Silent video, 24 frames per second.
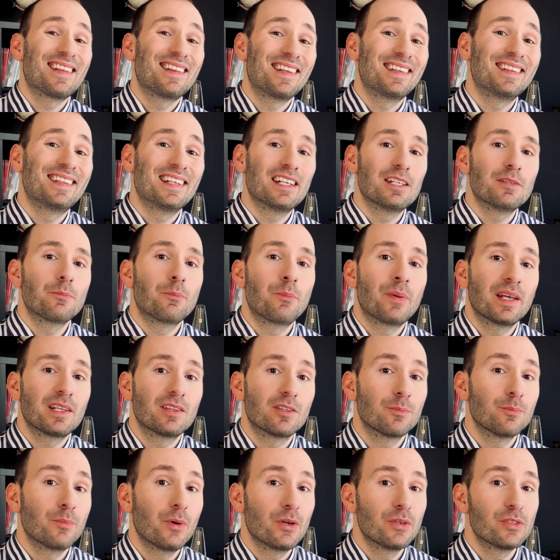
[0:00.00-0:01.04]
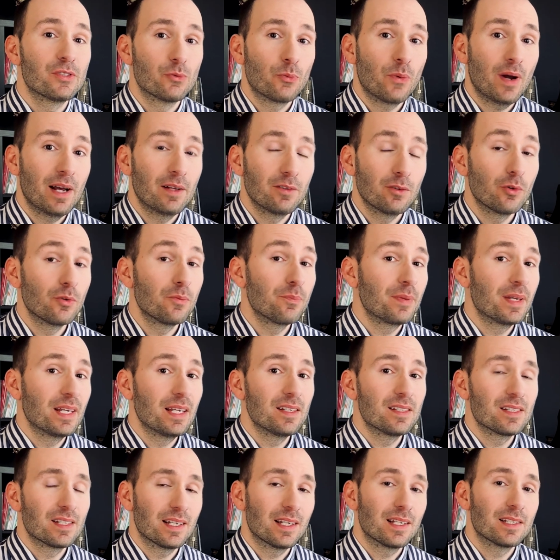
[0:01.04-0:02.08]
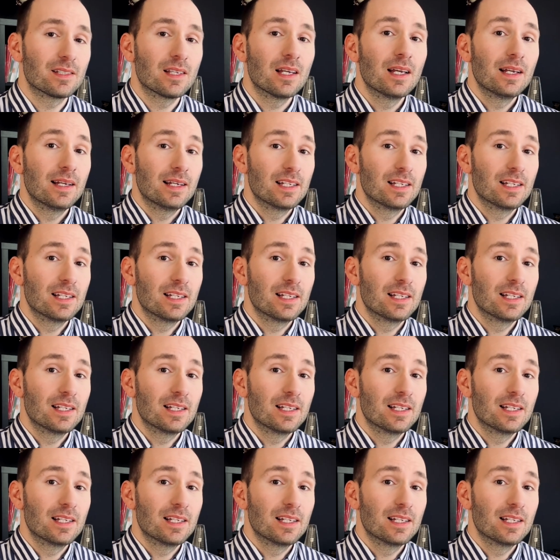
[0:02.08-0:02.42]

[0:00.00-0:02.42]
they didn't pick the most well-known pieces,